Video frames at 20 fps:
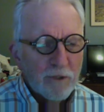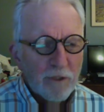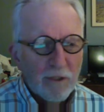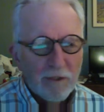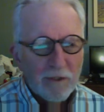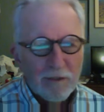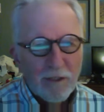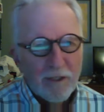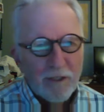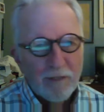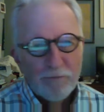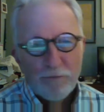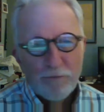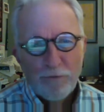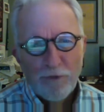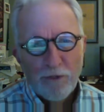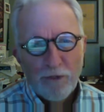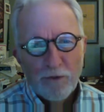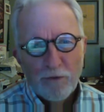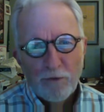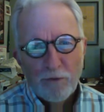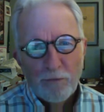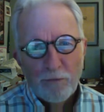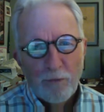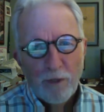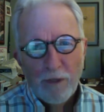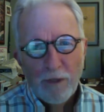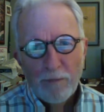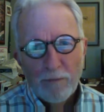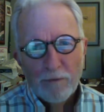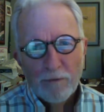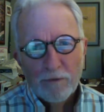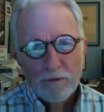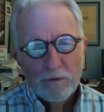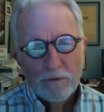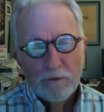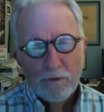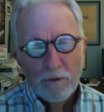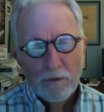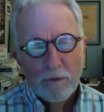online Federalist
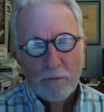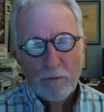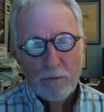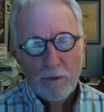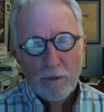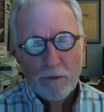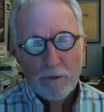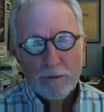Papers and you're going to be all